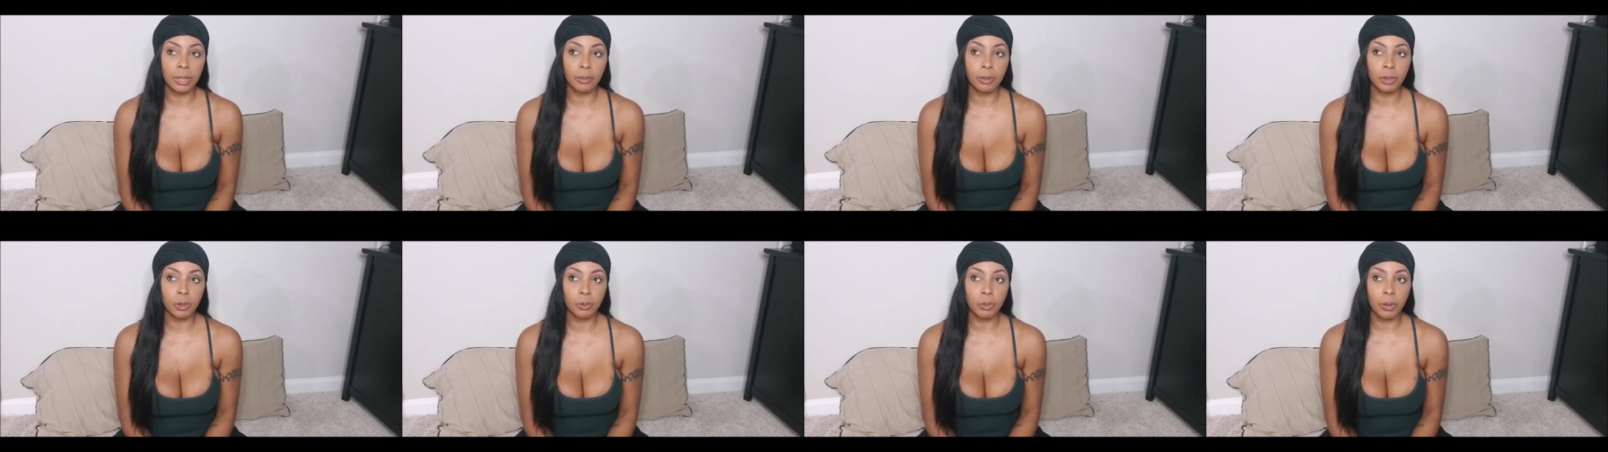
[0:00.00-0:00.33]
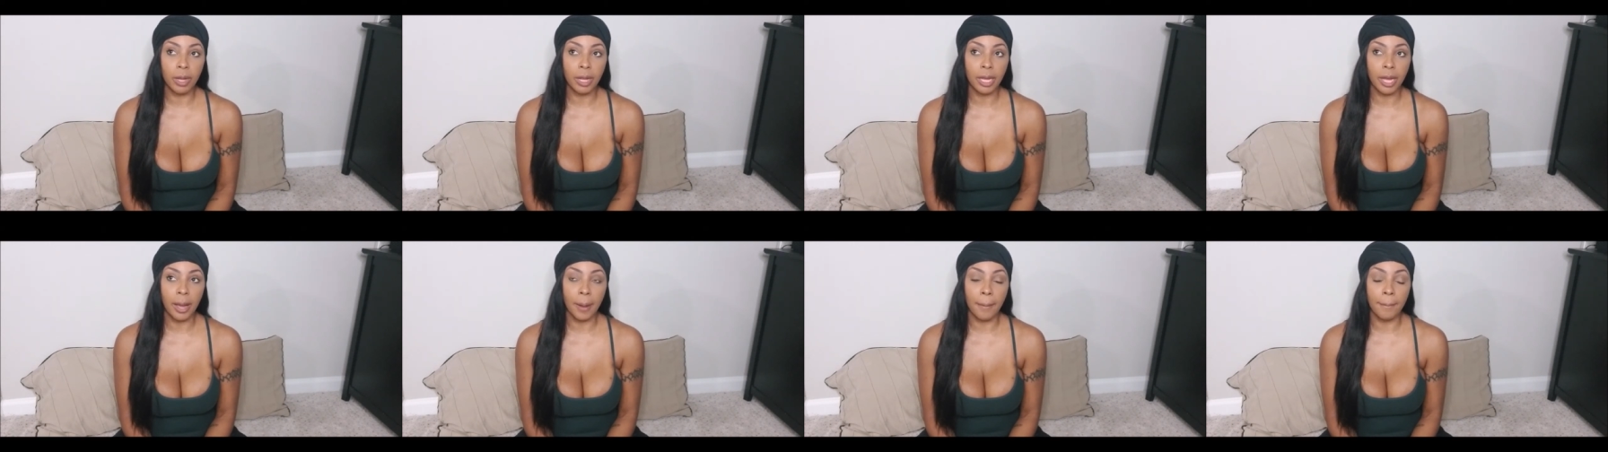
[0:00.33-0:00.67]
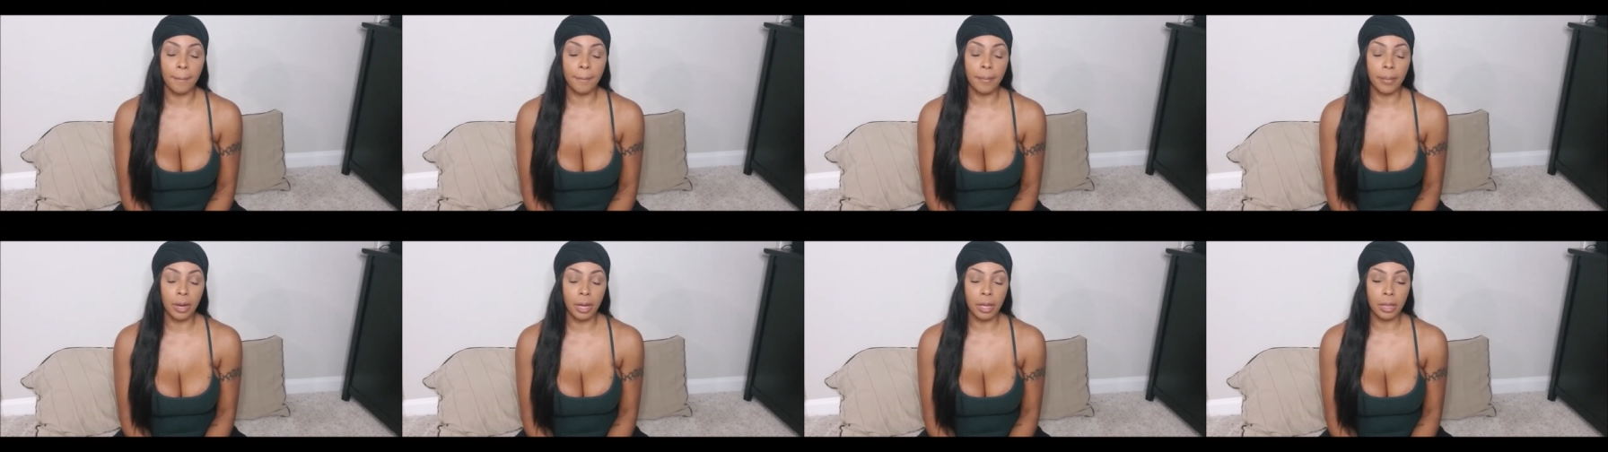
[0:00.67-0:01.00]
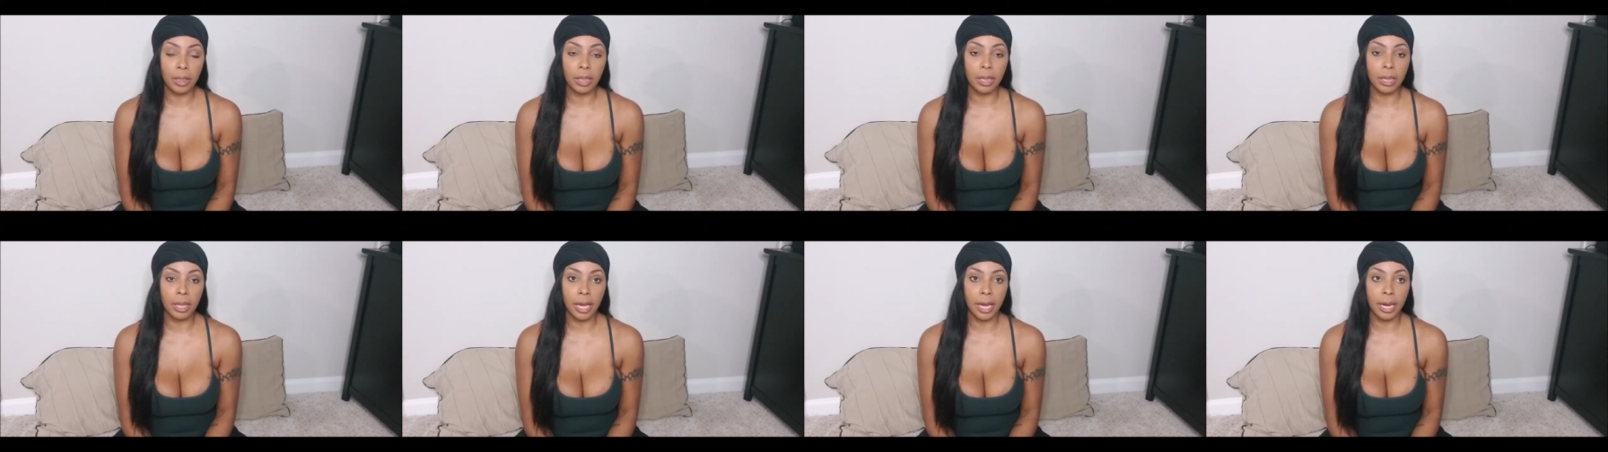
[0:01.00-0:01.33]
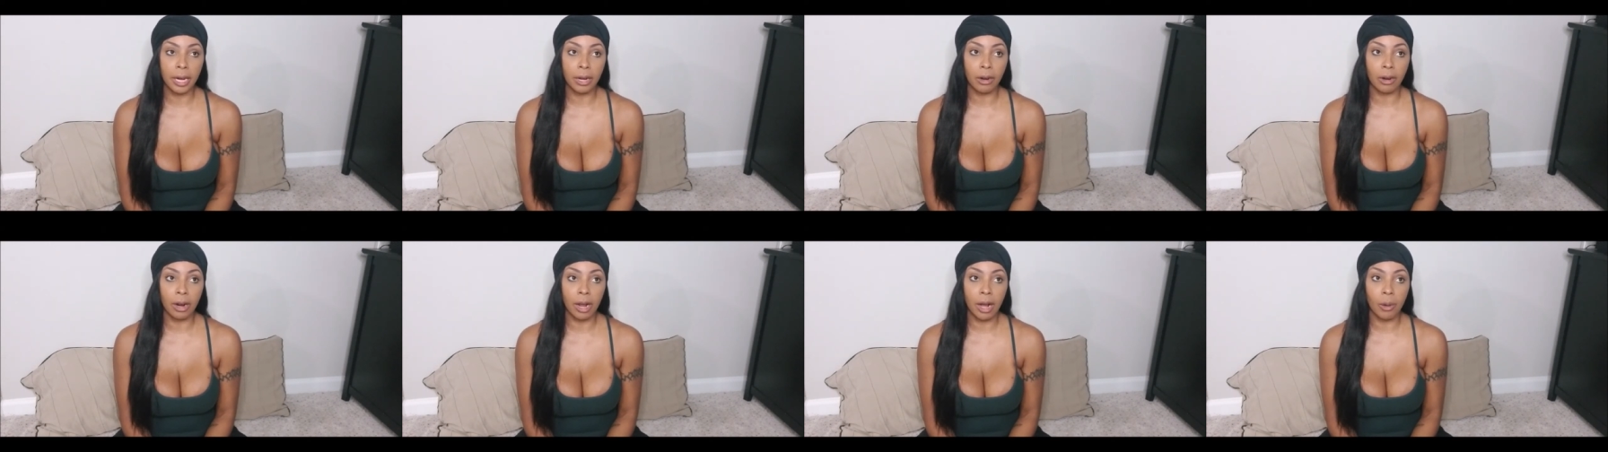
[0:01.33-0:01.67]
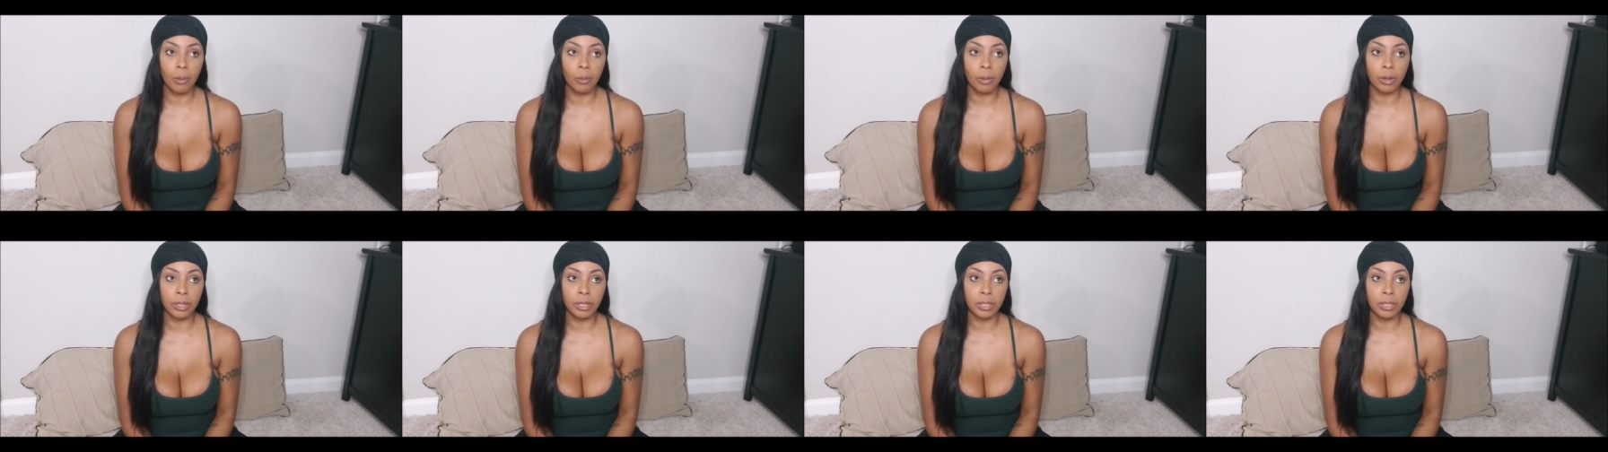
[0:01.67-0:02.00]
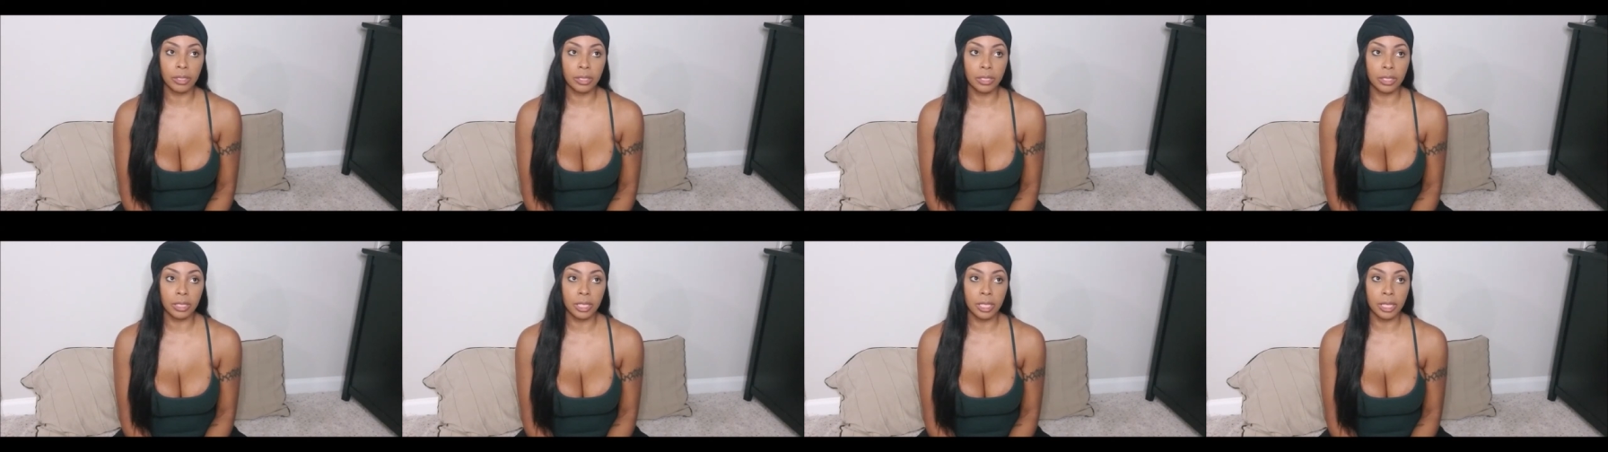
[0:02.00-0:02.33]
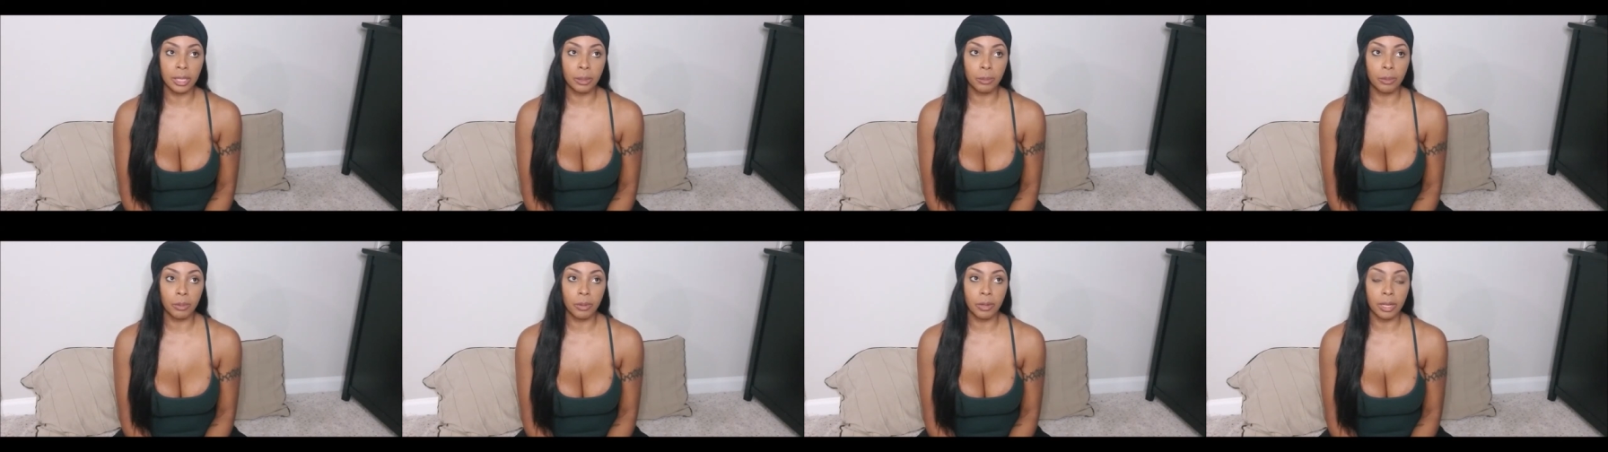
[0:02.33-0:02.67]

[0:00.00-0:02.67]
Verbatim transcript: It was probably like a month later I went to sleep.